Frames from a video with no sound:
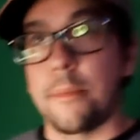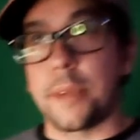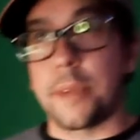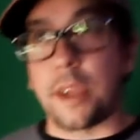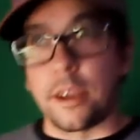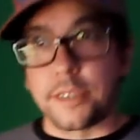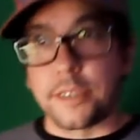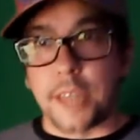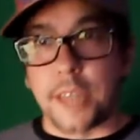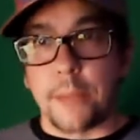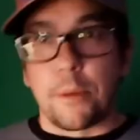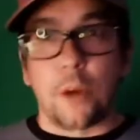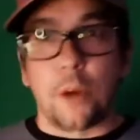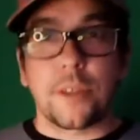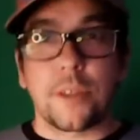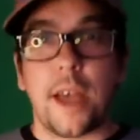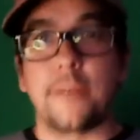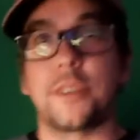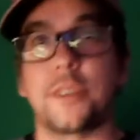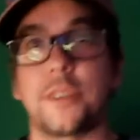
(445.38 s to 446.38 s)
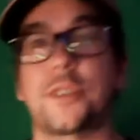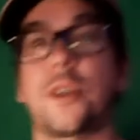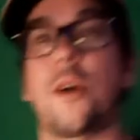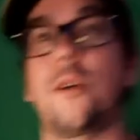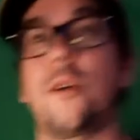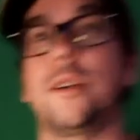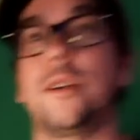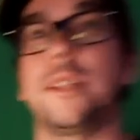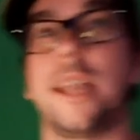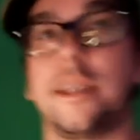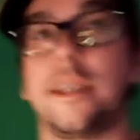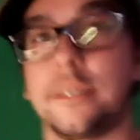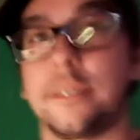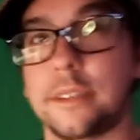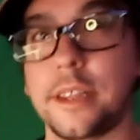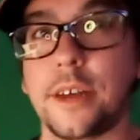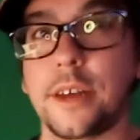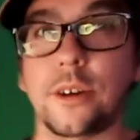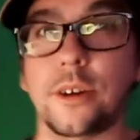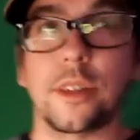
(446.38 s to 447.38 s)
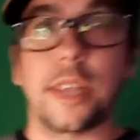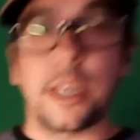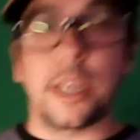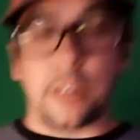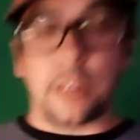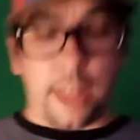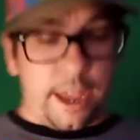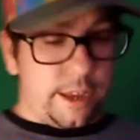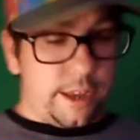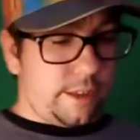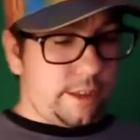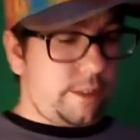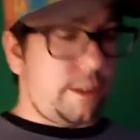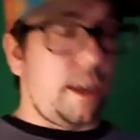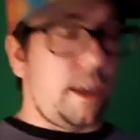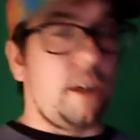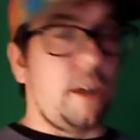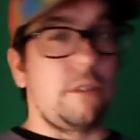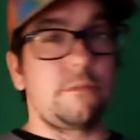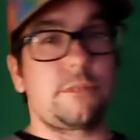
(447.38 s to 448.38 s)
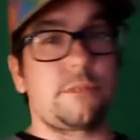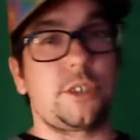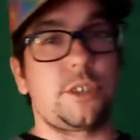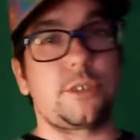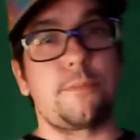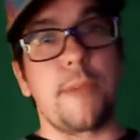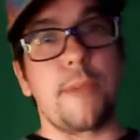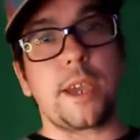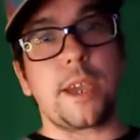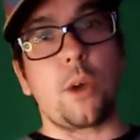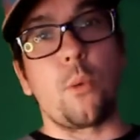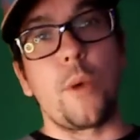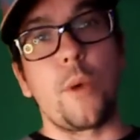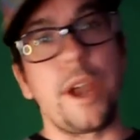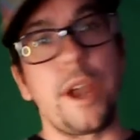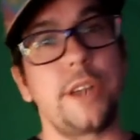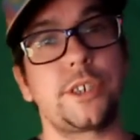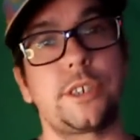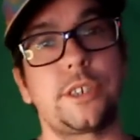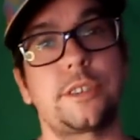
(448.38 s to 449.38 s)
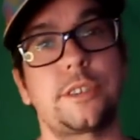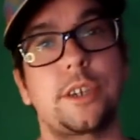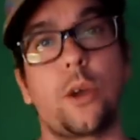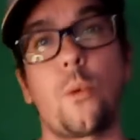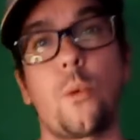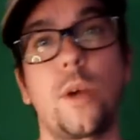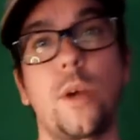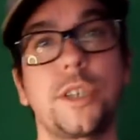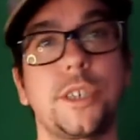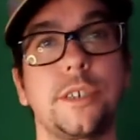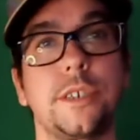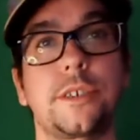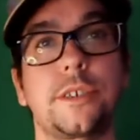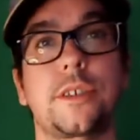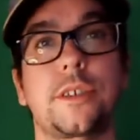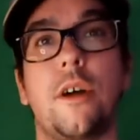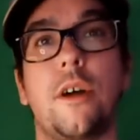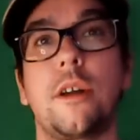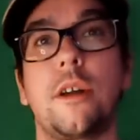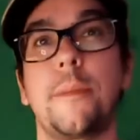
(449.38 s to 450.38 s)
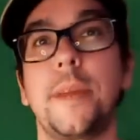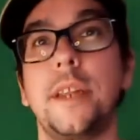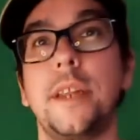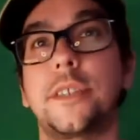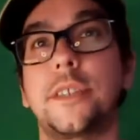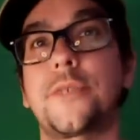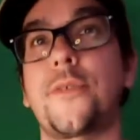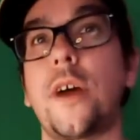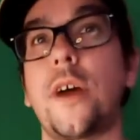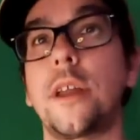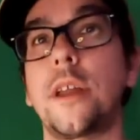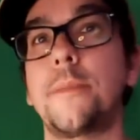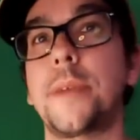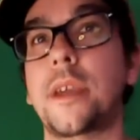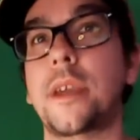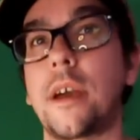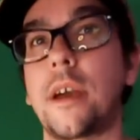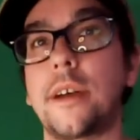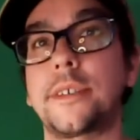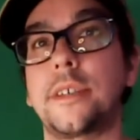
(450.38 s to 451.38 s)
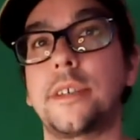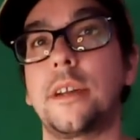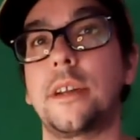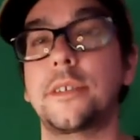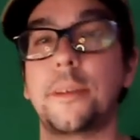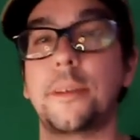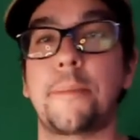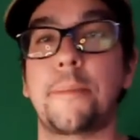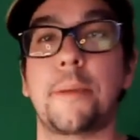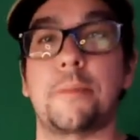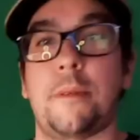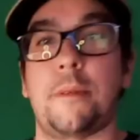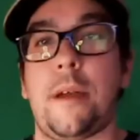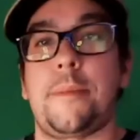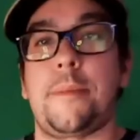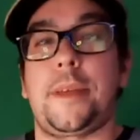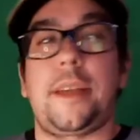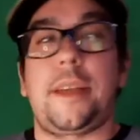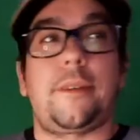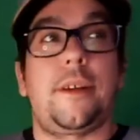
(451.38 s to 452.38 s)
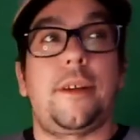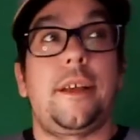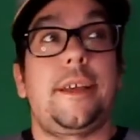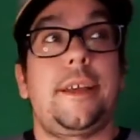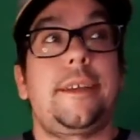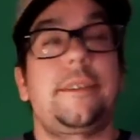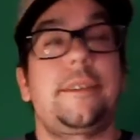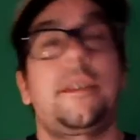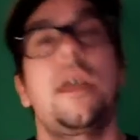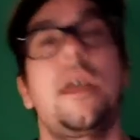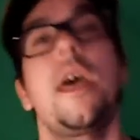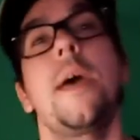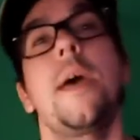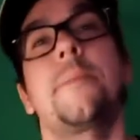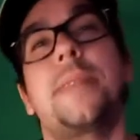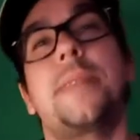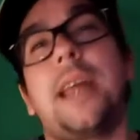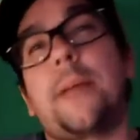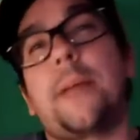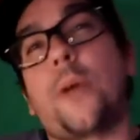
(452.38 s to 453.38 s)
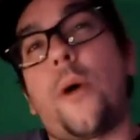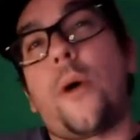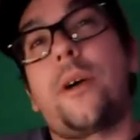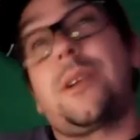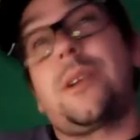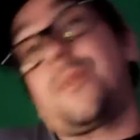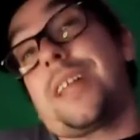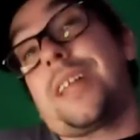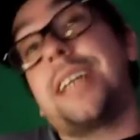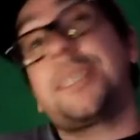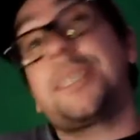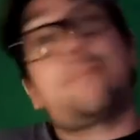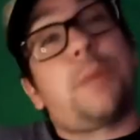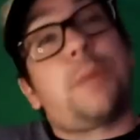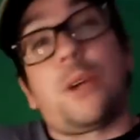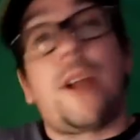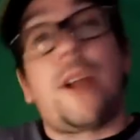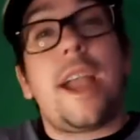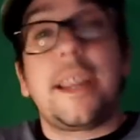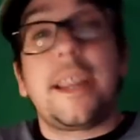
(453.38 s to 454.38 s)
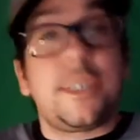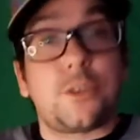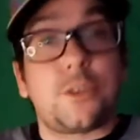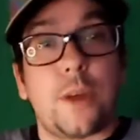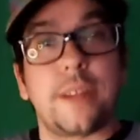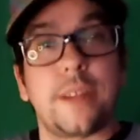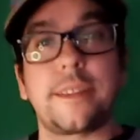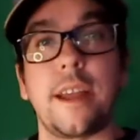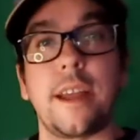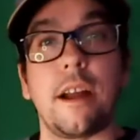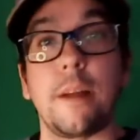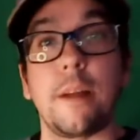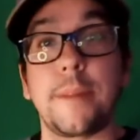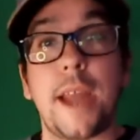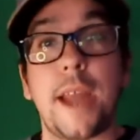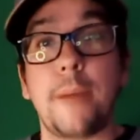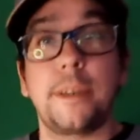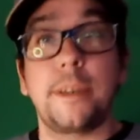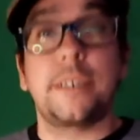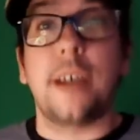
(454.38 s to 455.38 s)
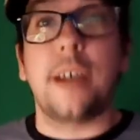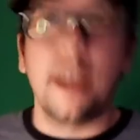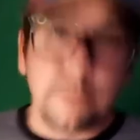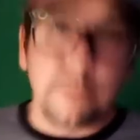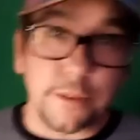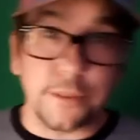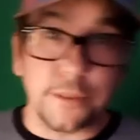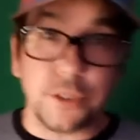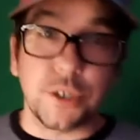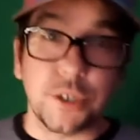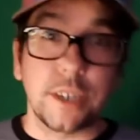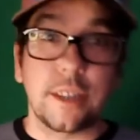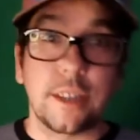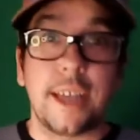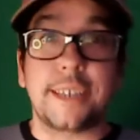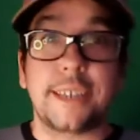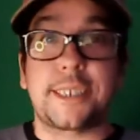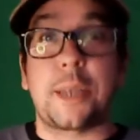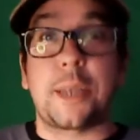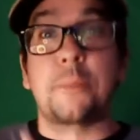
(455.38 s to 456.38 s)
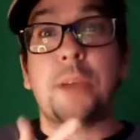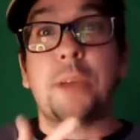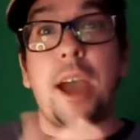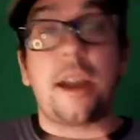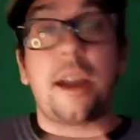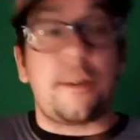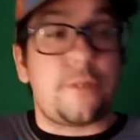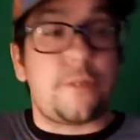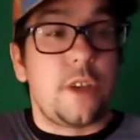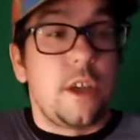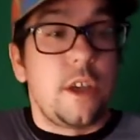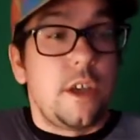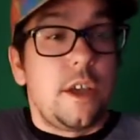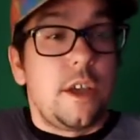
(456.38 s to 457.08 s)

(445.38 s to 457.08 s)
Because they both have the stone and they literally like, you know, just make a wish. It's like a wishing stone. I mean, it's funny because, you know, some people might be like, really? But then I'm going, well, that's pure 80s right there. I mean, how many times have you seen like some kind of